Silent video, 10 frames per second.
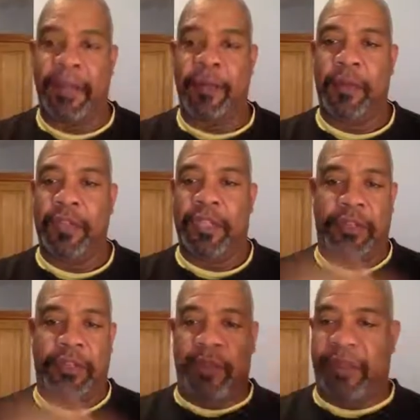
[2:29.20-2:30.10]
which is
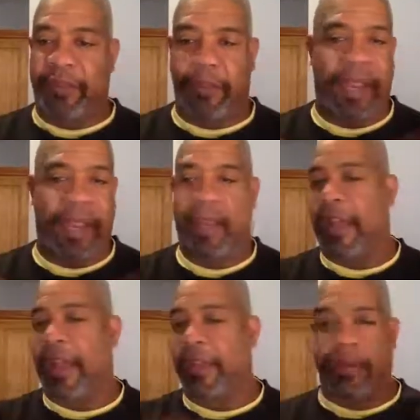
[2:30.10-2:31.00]
whatever the bank
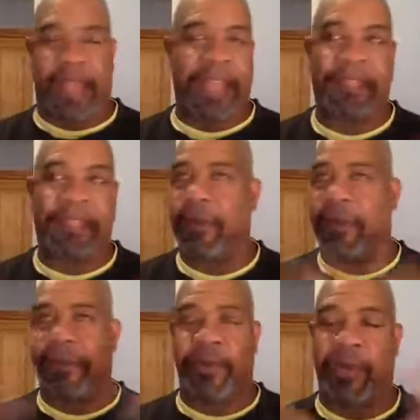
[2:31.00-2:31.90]
account you're asked,
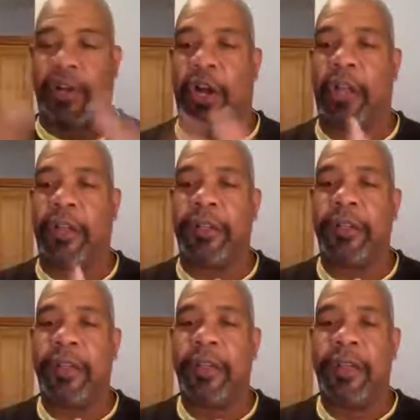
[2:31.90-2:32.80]
whatever you want to call it.
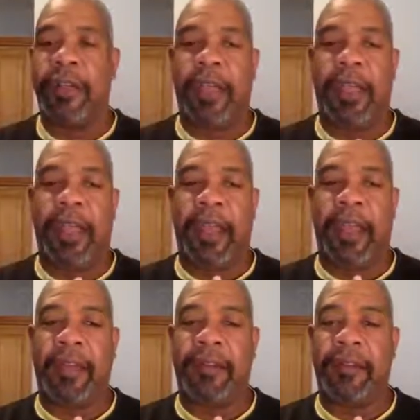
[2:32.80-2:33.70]

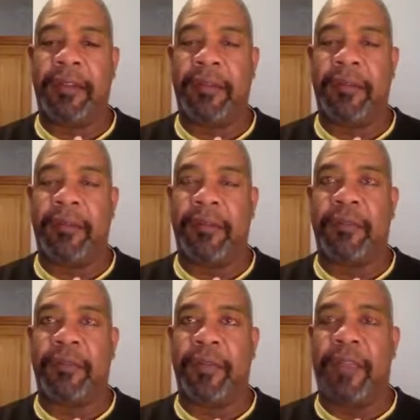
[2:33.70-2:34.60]
And
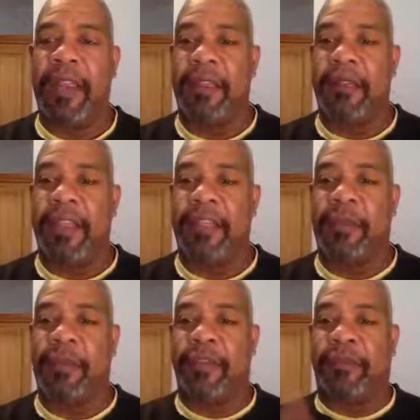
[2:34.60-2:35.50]
for me, it's
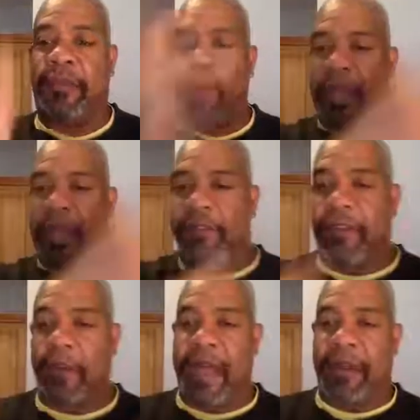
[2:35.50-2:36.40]
supposed to flow in and
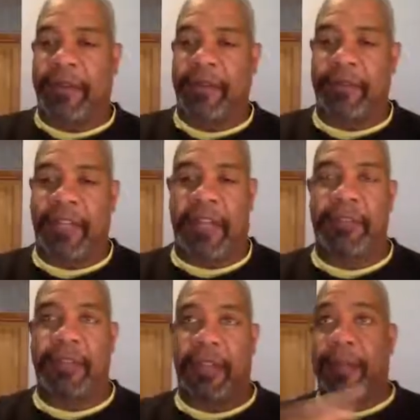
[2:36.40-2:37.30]
flow out. It
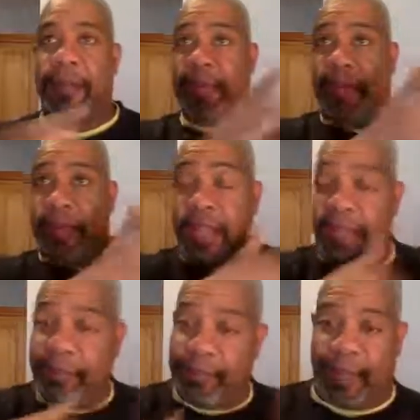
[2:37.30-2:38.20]
comes, I make money,
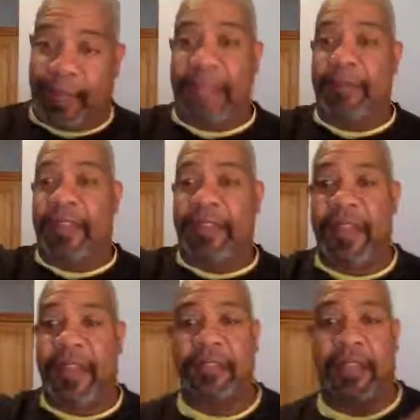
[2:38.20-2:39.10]
I buy my
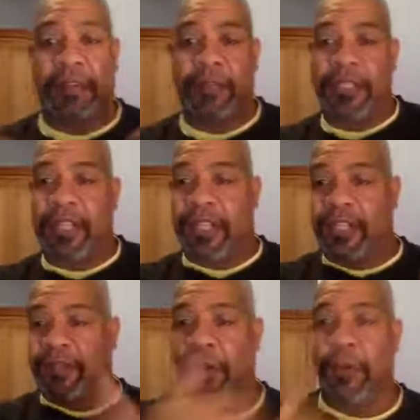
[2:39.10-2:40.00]
things, I do the thing. It
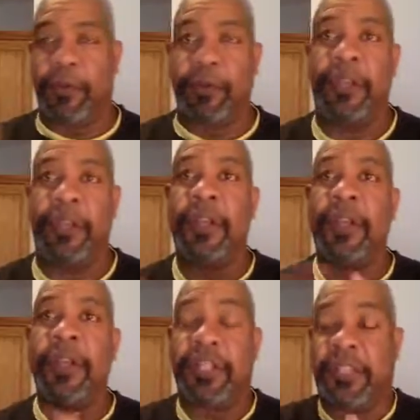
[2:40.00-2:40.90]
just flows,
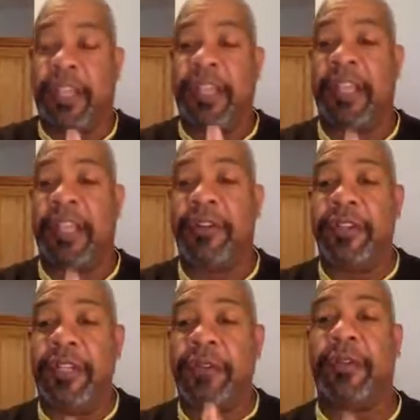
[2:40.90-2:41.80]
just like the
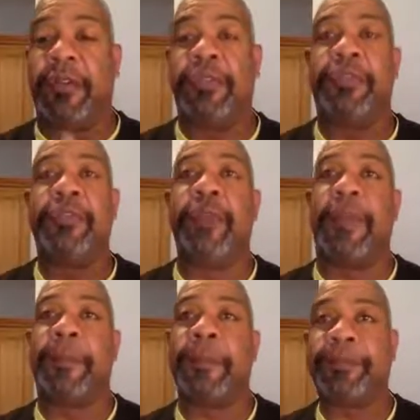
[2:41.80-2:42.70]
energy that flows through
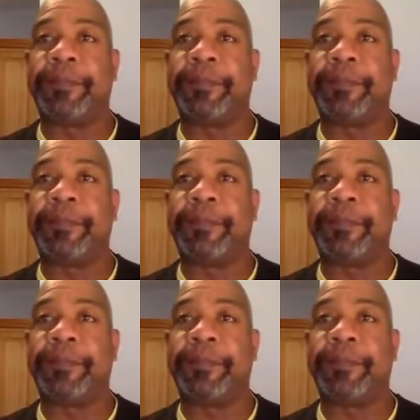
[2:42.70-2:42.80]
me.